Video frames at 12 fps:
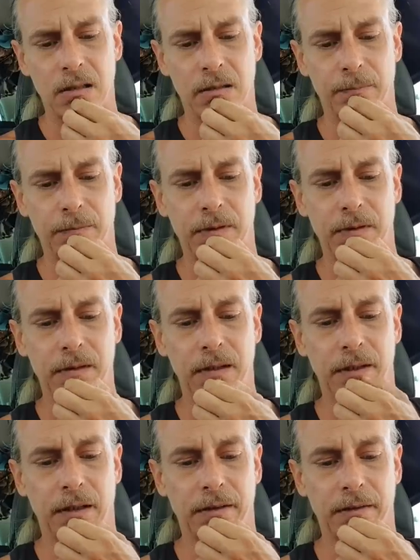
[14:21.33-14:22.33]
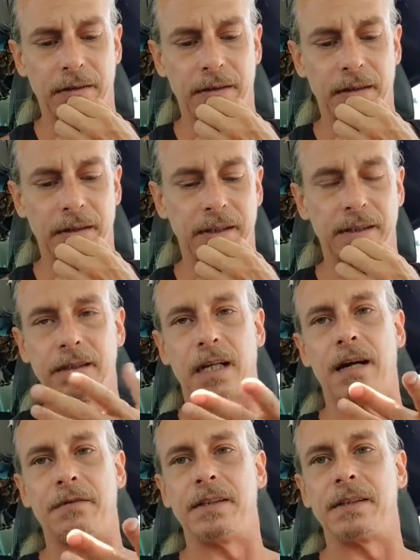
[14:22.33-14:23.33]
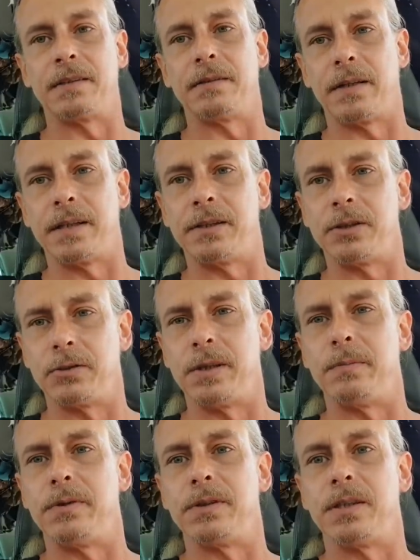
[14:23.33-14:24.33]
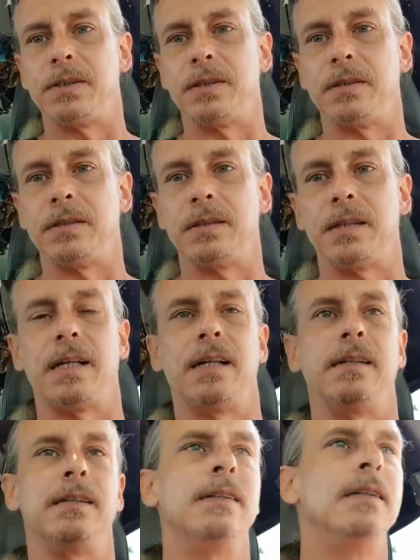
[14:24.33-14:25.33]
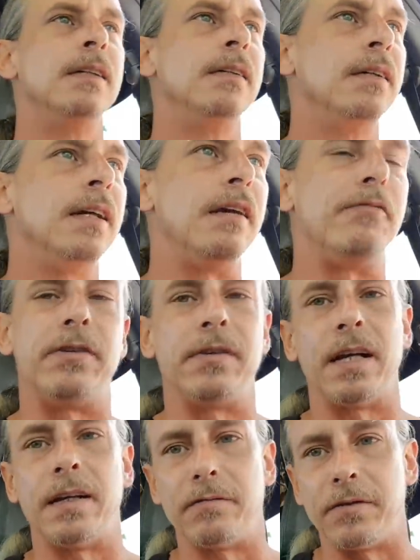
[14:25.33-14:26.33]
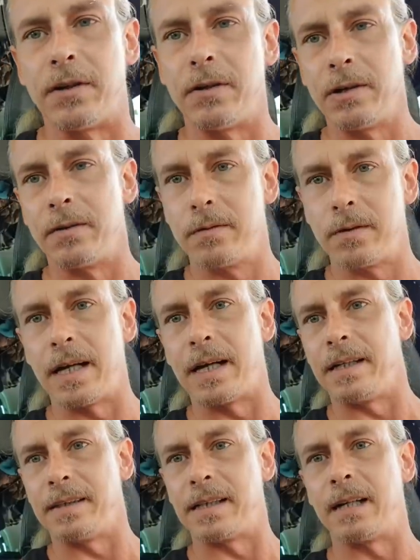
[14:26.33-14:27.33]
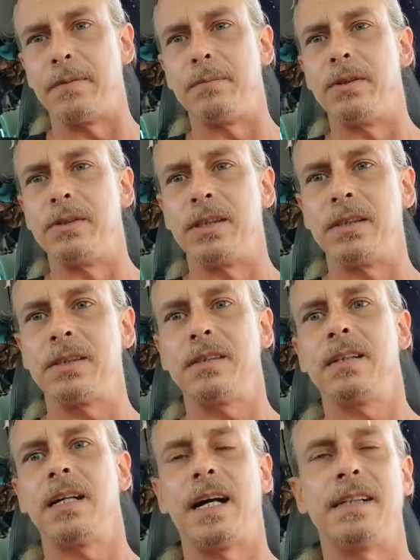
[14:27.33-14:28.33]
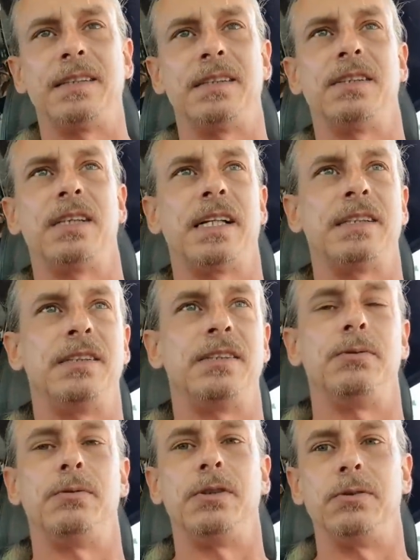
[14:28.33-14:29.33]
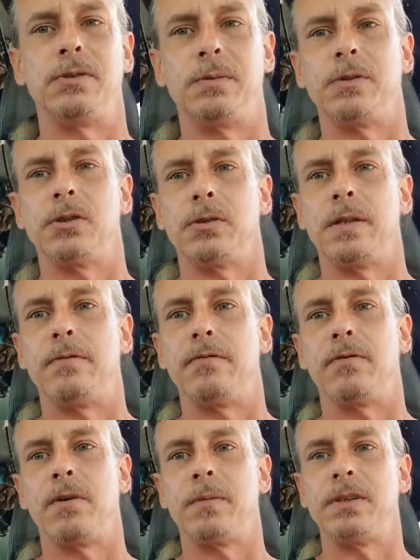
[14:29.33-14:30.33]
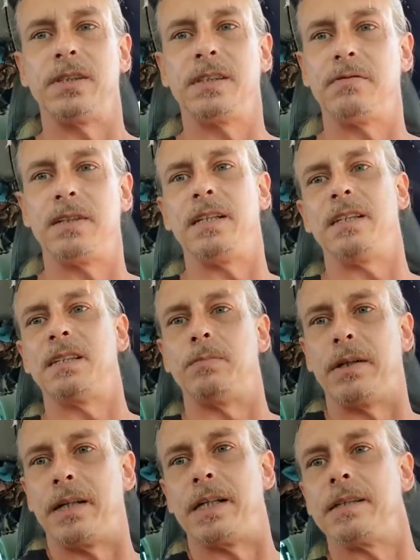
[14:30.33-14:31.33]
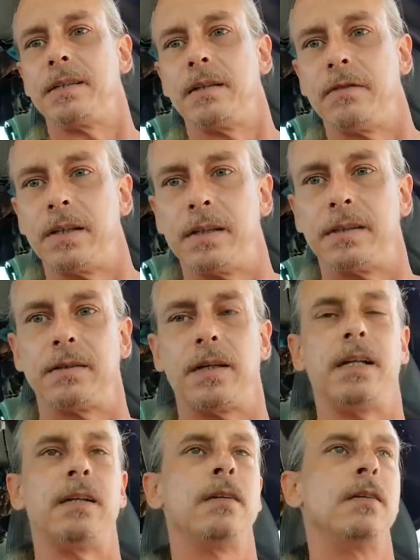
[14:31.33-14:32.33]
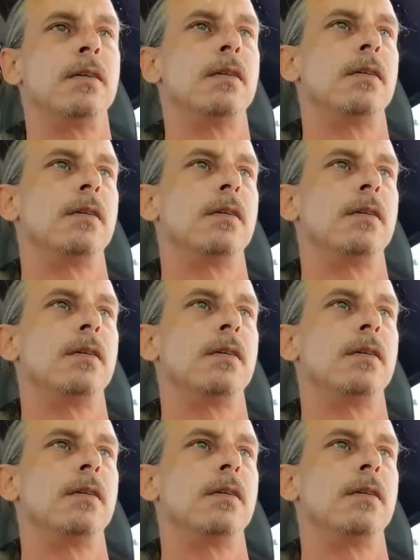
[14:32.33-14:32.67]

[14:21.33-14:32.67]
um, another thing is obviously like street musicians. And if you, if you're, any type of musician, I suggest you do some street performing just for the experience of it. It's like,